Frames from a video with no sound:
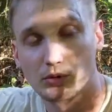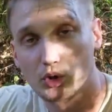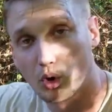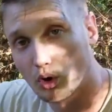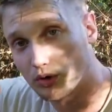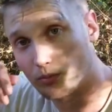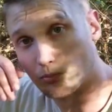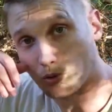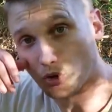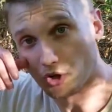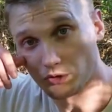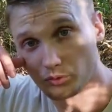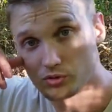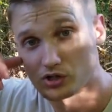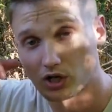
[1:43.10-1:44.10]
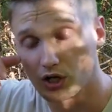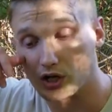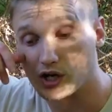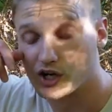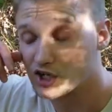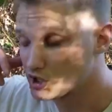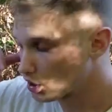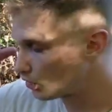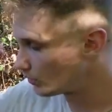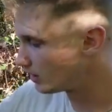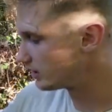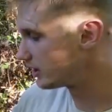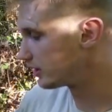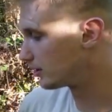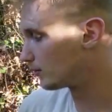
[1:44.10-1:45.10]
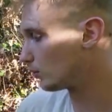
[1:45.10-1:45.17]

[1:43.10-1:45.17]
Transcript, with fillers: golden bullets, which are coated here.